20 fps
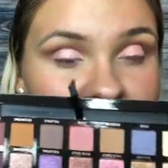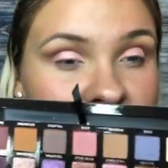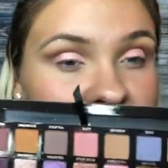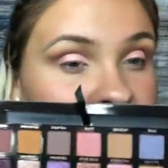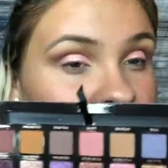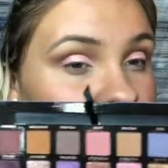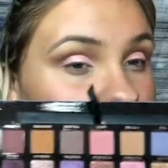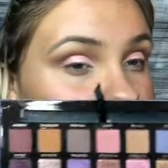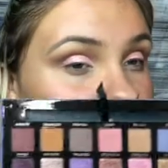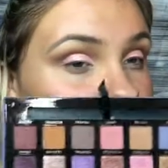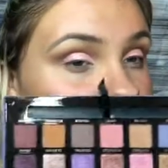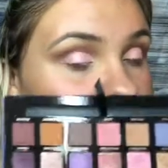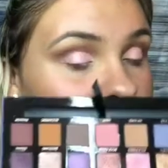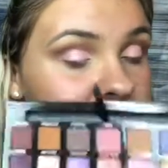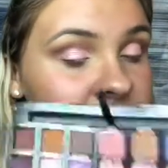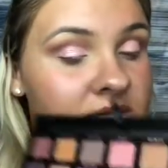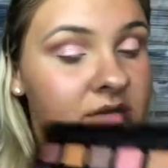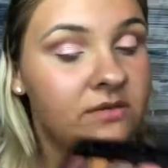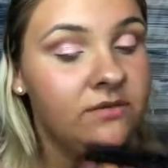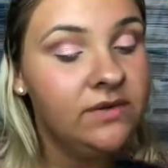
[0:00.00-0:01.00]
I don't know if you
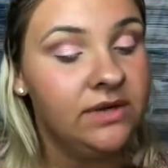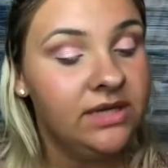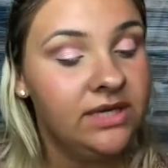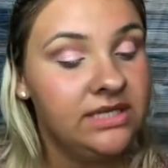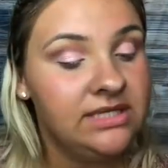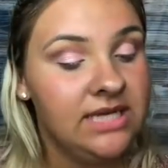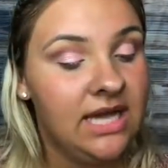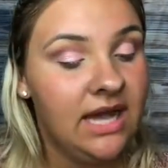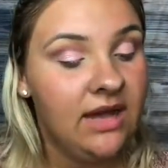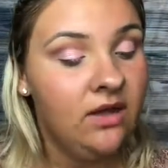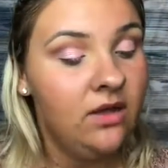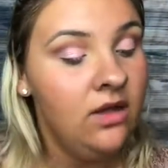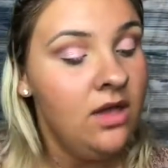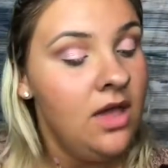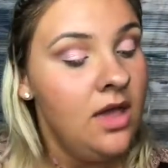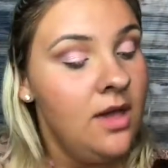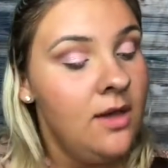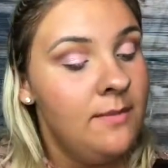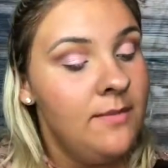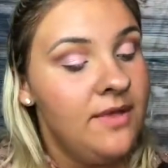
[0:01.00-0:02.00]
guys can really tell,
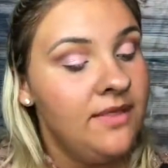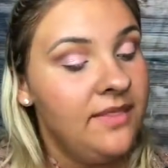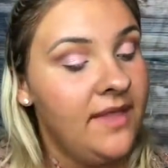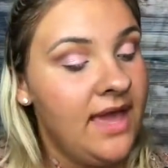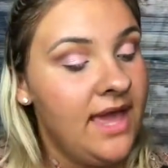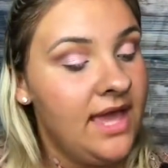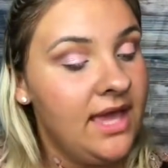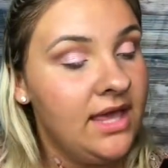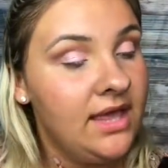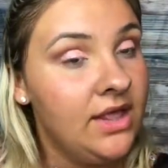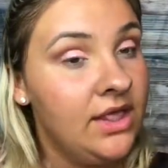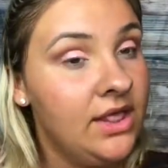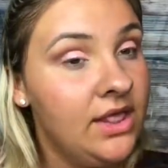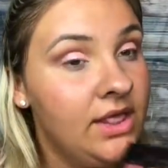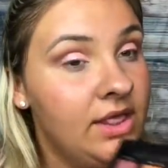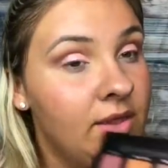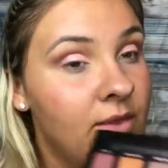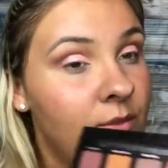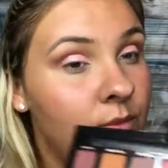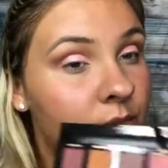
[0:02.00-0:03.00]
but like
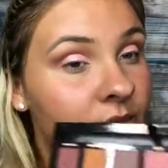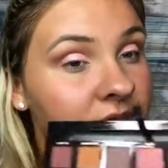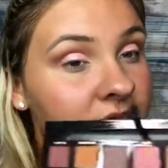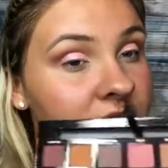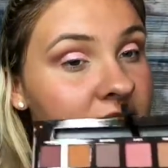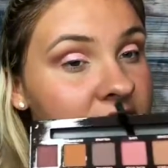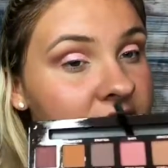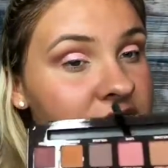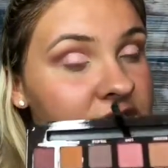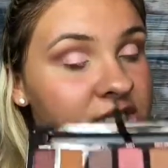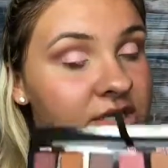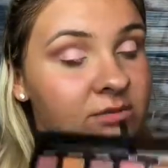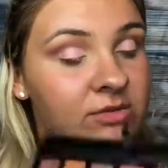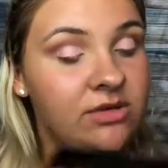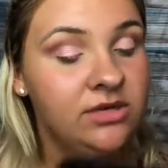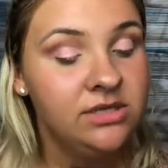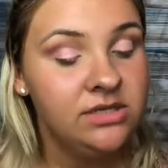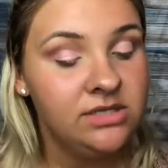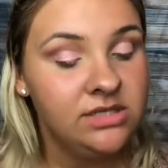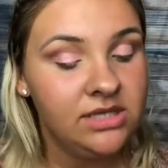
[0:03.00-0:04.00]
with these
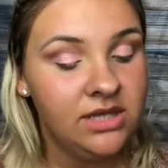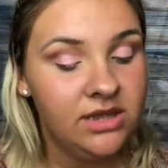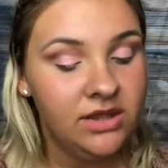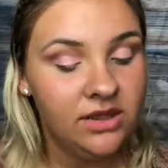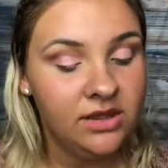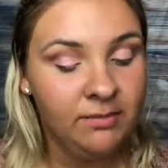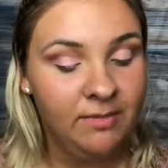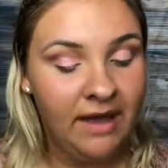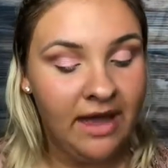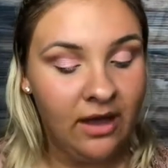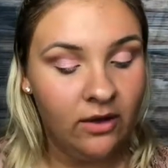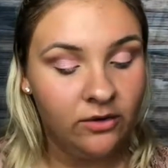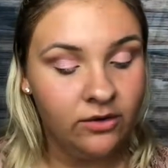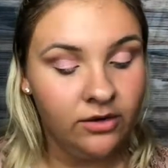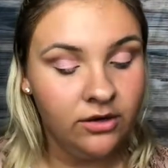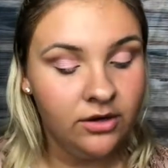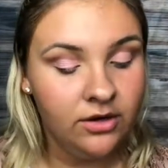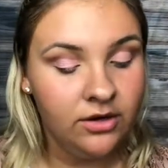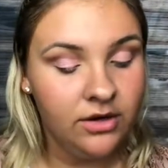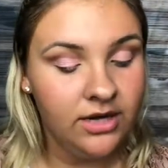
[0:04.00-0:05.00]
shimmers, the
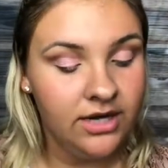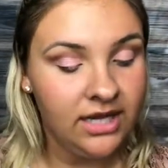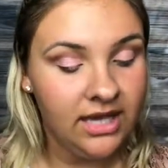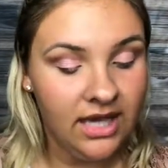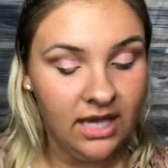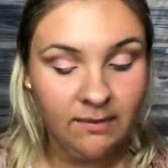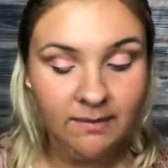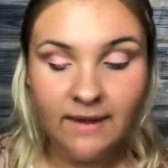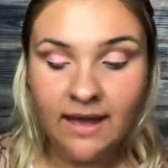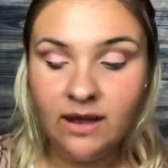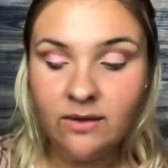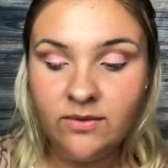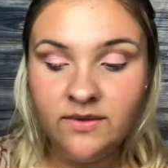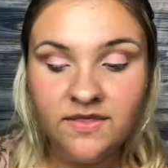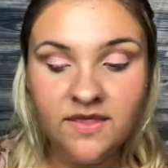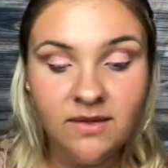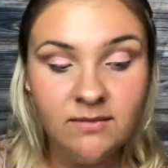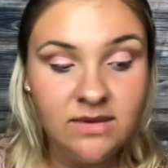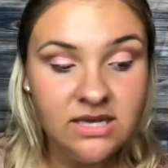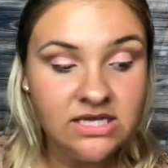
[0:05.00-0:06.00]
powder kickback
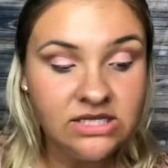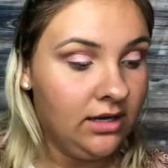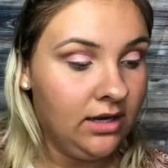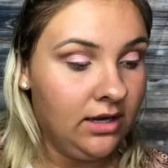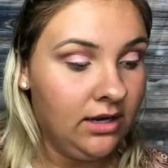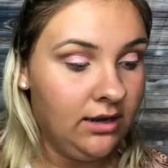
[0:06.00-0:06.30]
with them is